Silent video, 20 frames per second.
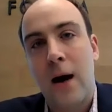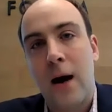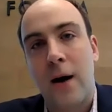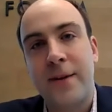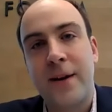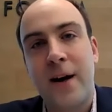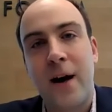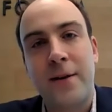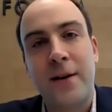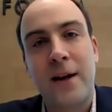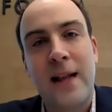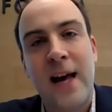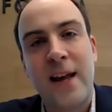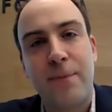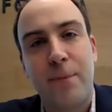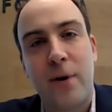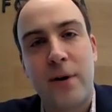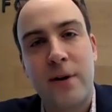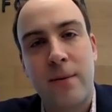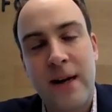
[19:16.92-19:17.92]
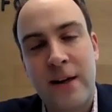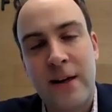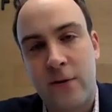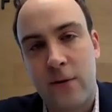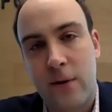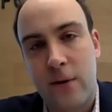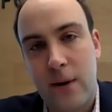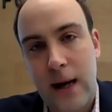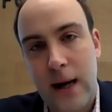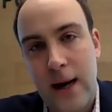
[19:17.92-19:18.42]
On the last point you
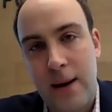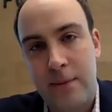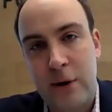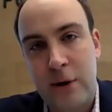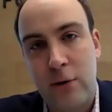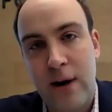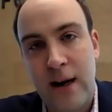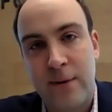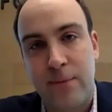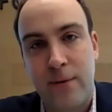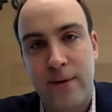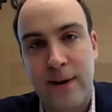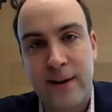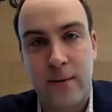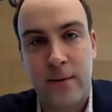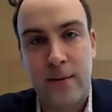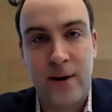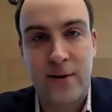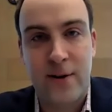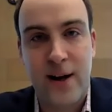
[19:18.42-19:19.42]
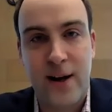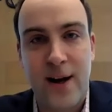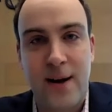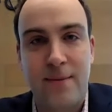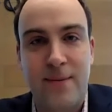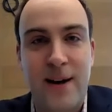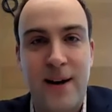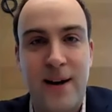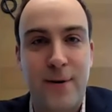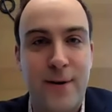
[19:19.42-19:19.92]
raised, Professor, about
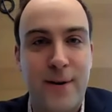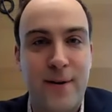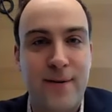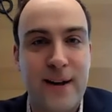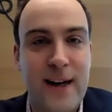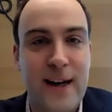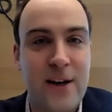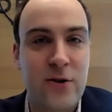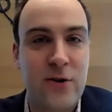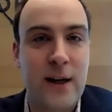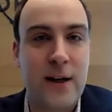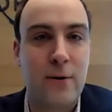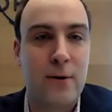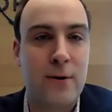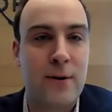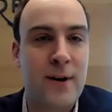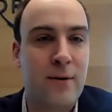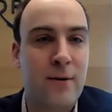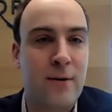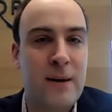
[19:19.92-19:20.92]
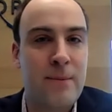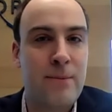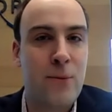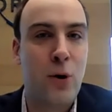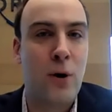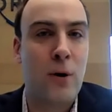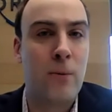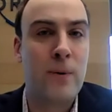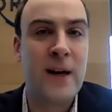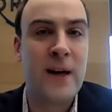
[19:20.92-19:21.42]
diversification, I couldn't agree
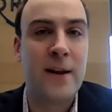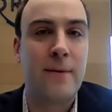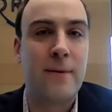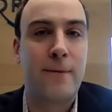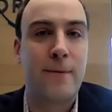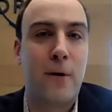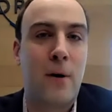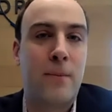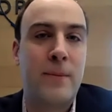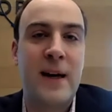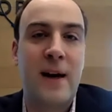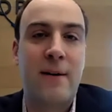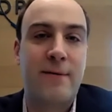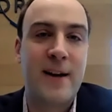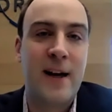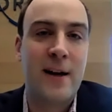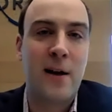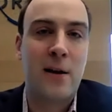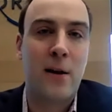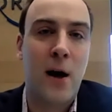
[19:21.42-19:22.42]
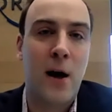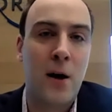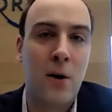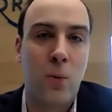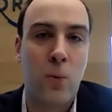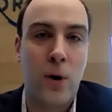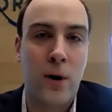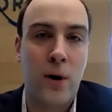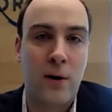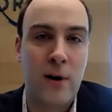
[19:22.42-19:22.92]
more. We at the forum here have done a lot
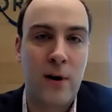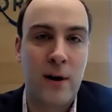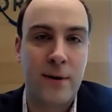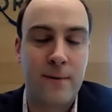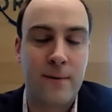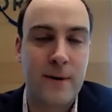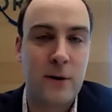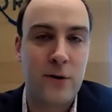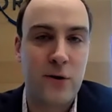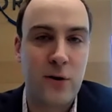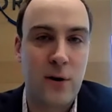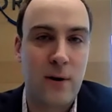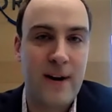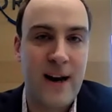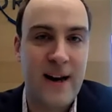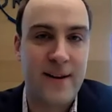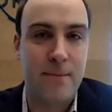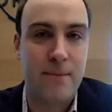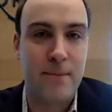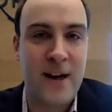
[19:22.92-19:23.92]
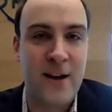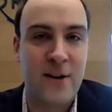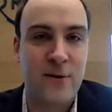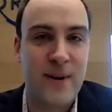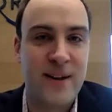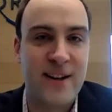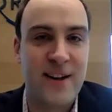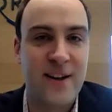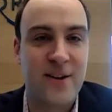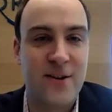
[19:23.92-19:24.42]
of work around the future of asset
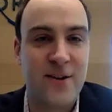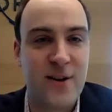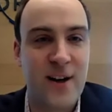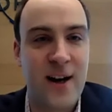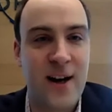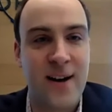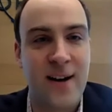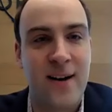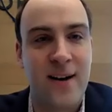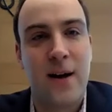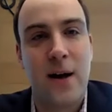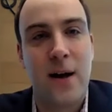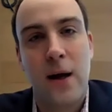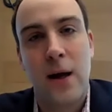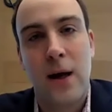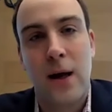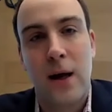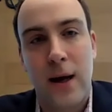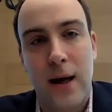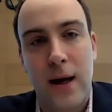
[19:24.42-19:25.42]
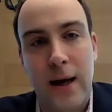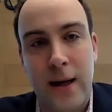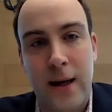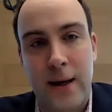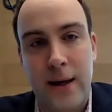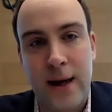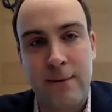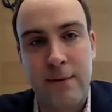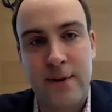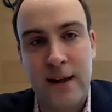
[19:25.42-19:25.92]
management here in China
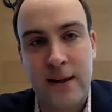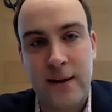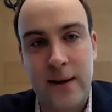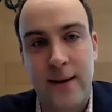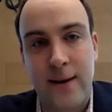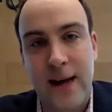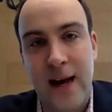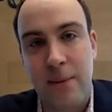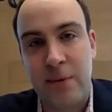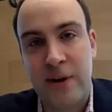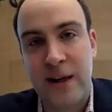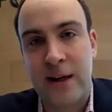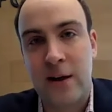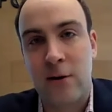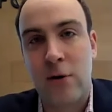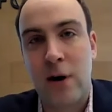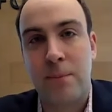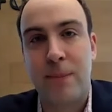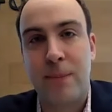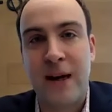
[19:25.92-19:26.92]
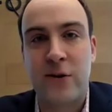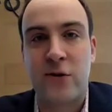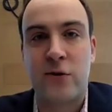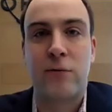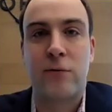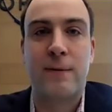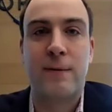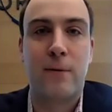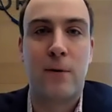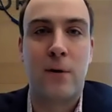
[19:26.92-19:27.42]
and everything that's happening around
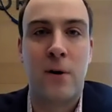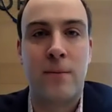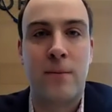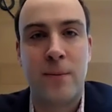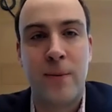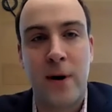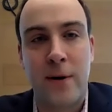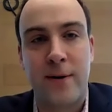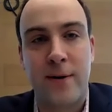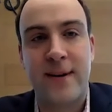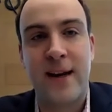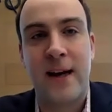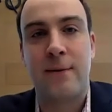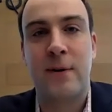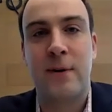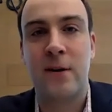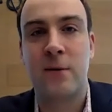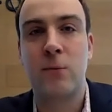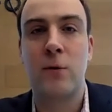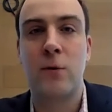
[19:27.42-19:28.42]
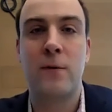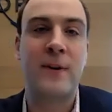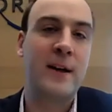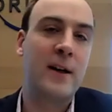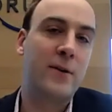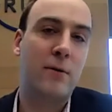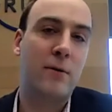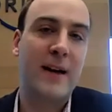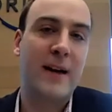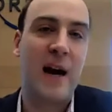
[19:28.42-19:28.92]
pension reform, about savings, moving
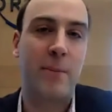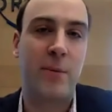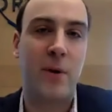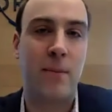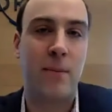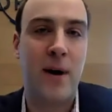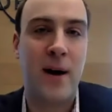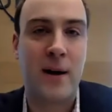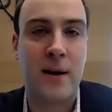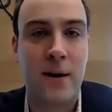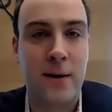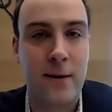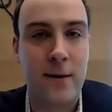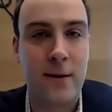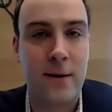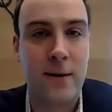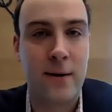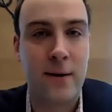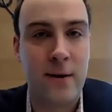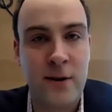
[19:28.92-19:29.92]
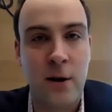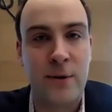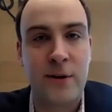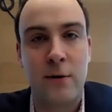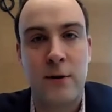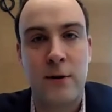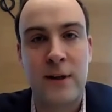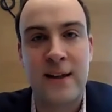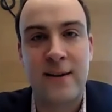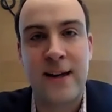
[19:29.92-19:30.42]
into capital markets and all
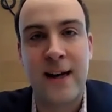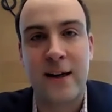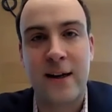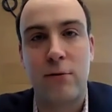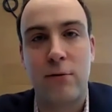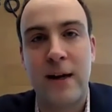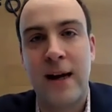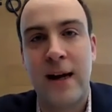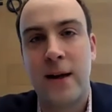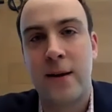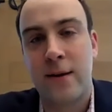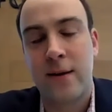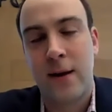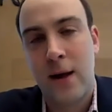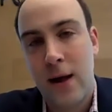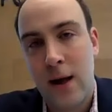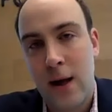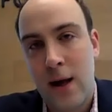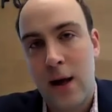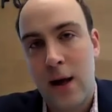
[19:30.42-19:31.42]
the opportunities that creates.